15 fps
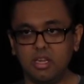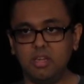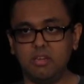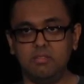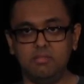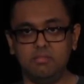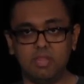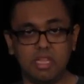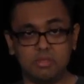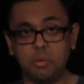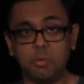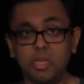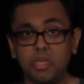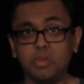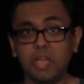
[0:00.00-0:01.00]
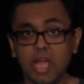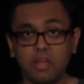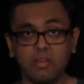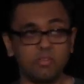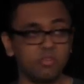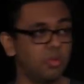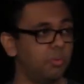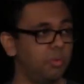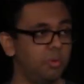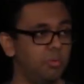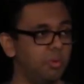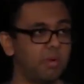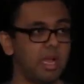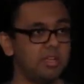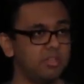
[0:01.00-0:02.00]
know, that's what we do now. So
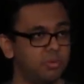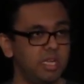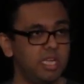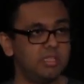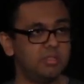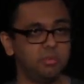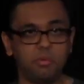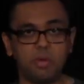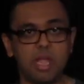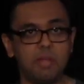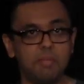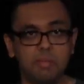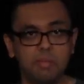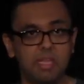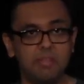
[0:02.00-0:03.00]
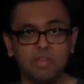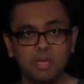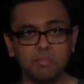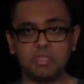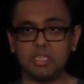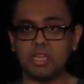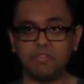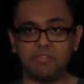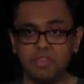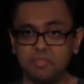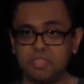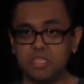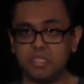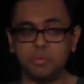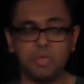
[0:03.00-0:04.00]
we'll write tweets, we'll write maybe even up to like
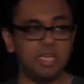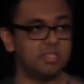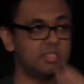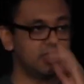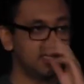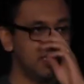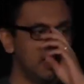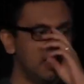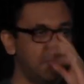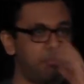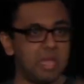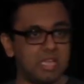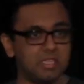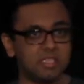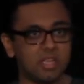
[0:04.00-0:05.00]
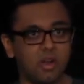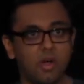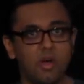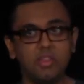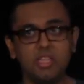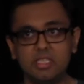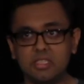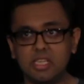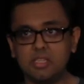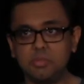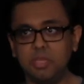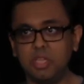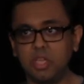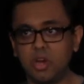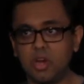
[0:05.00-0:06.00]
50 tweets based on all these things
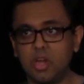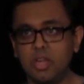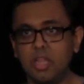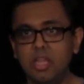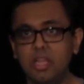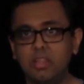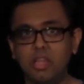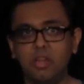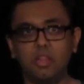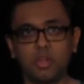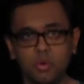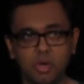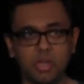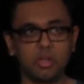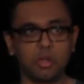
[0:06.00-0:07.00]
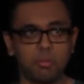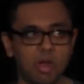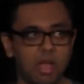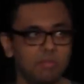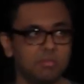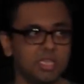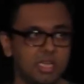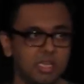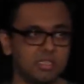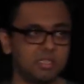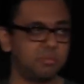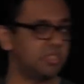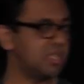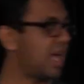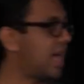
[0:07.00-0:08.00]
we learn that are the critical problems that
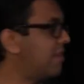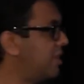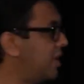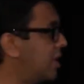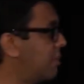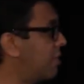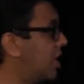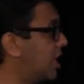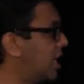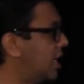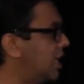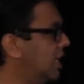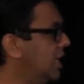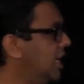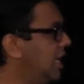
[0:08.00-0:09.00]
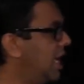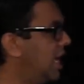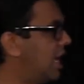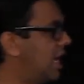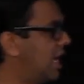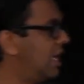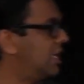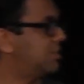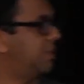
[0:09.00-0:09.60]
customers have in our market. And it's